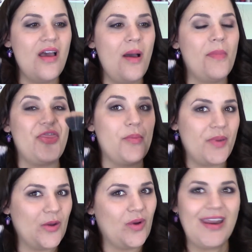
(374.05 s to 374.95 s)
but the
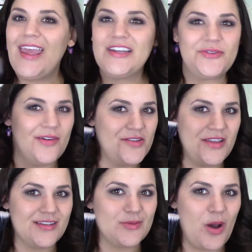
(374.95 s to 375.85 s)
big one can't do everything
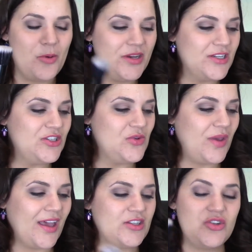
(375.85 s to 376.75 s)
the small one can do,
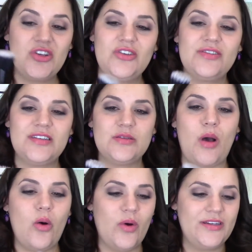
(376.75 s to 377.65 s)
because you can use the
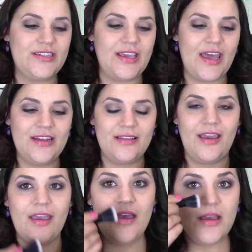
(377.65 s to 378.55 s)
small one to get in like